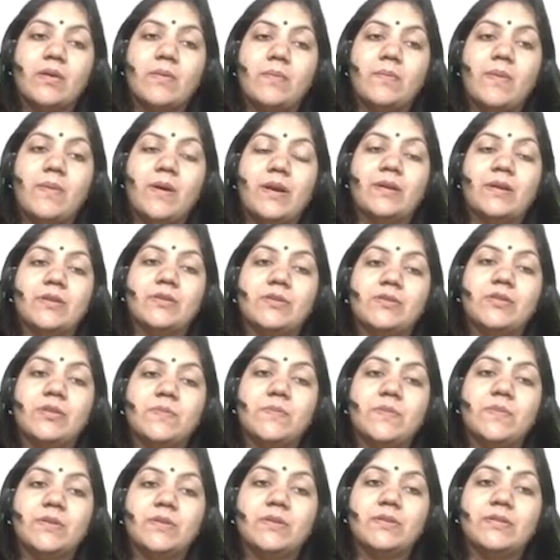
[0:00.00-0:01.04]

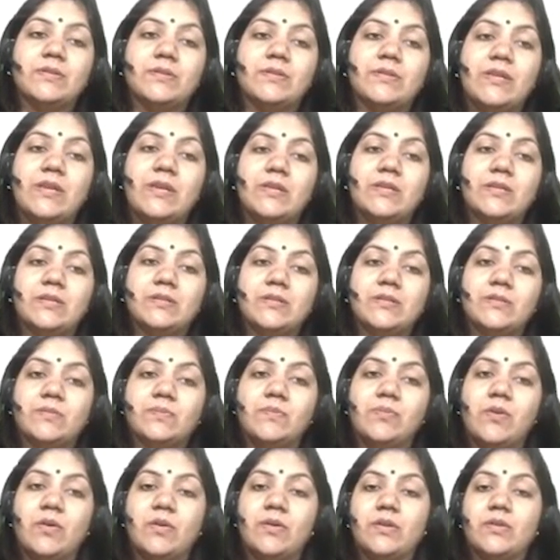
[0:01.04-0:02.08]
Partnership deed is
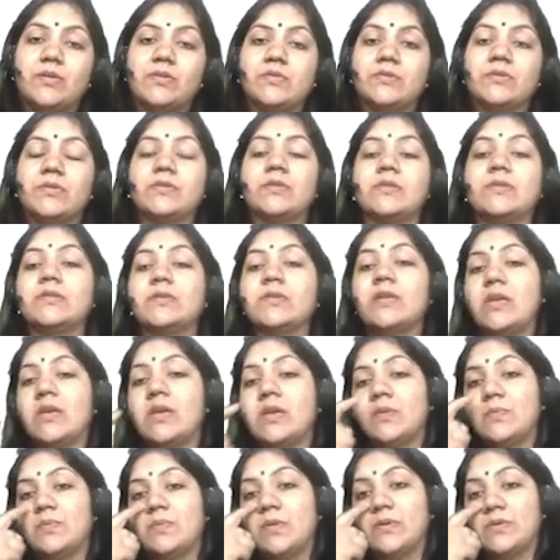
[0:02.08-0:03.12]
important. So this is the
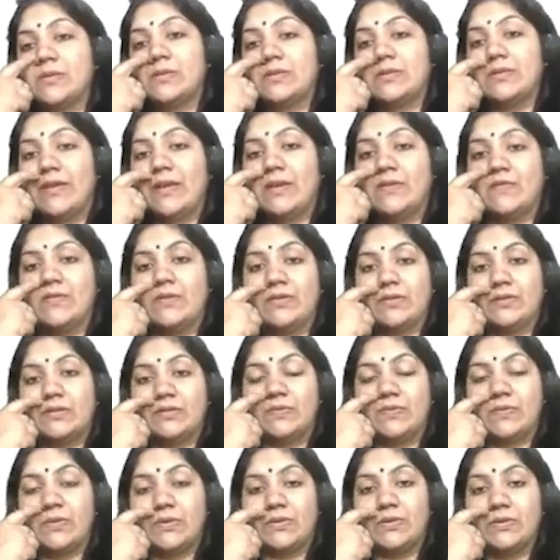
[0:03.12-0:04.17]
important line for this
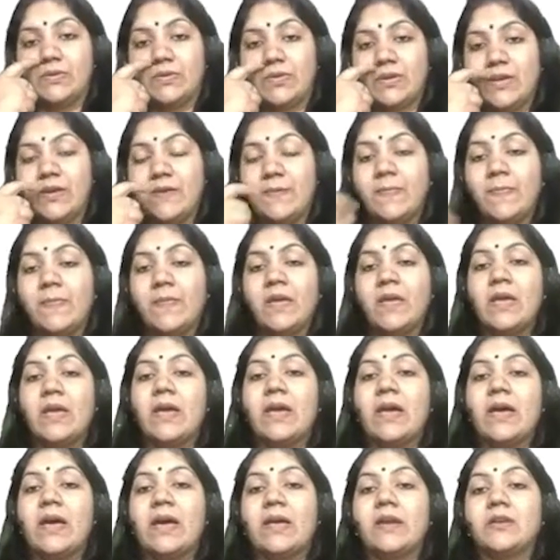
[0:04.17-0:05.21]
one, okay?
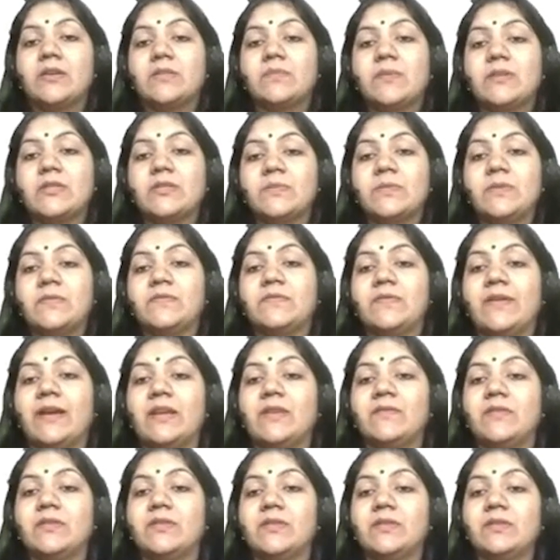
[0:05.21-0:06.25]
And it must be
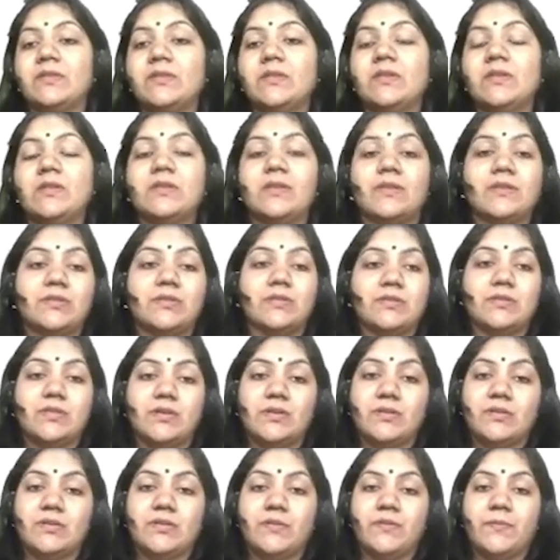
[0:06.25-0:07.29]
filed with the
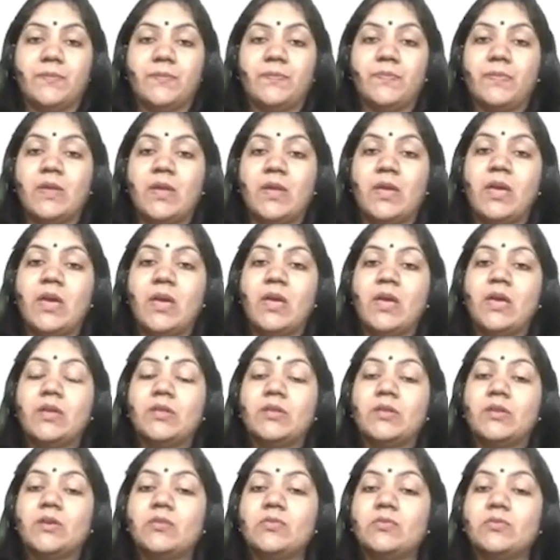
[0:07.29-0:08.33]
registrar.
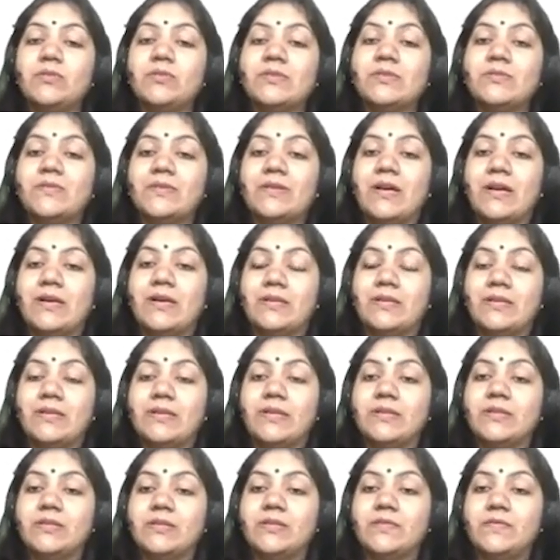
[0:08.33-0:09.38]
The rules regarding
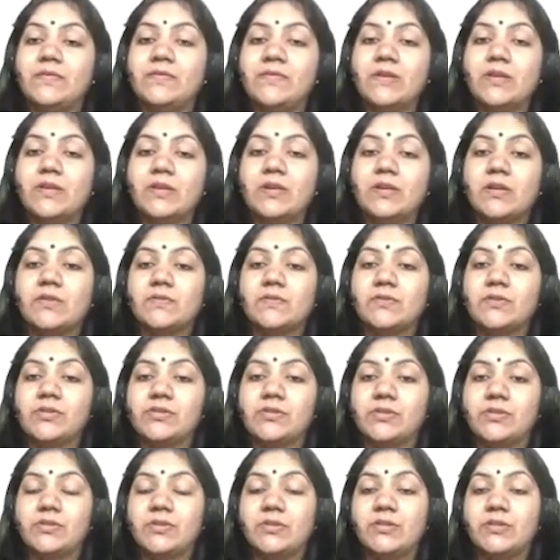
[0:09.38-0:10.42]
different
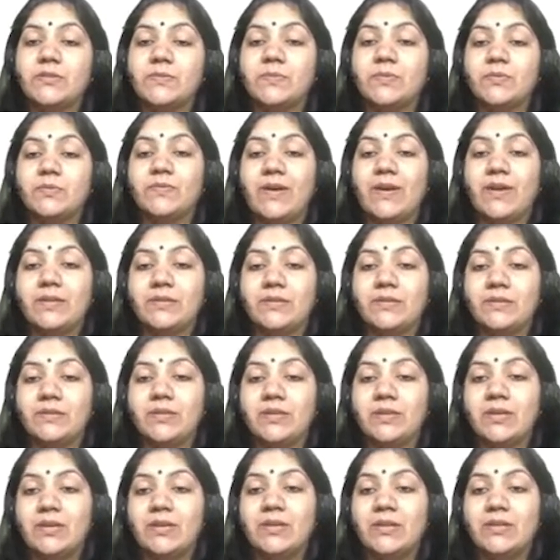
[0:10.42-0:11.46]
conversion is provided
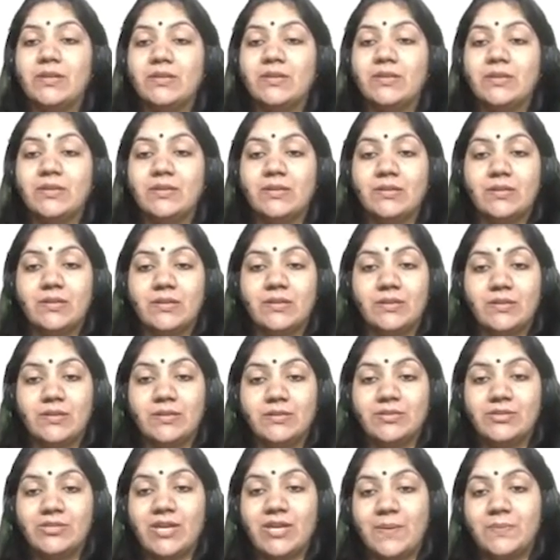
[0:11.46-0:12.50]
in
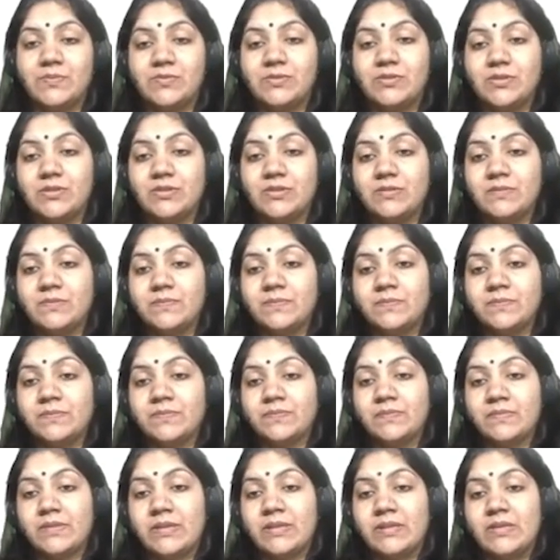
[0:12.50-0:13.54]
chapter
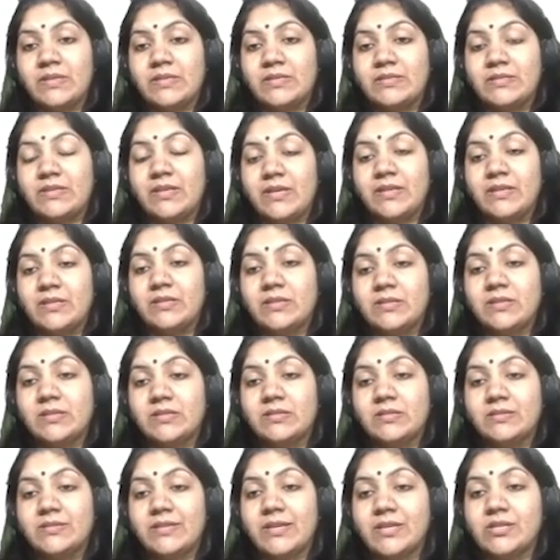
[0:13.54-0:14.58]
10,
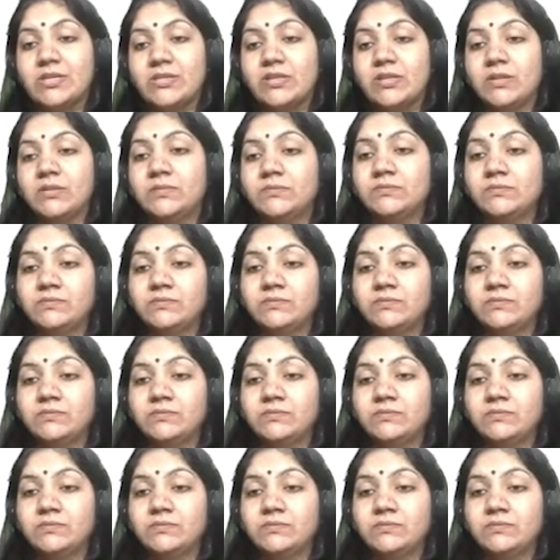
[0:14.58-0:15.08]
section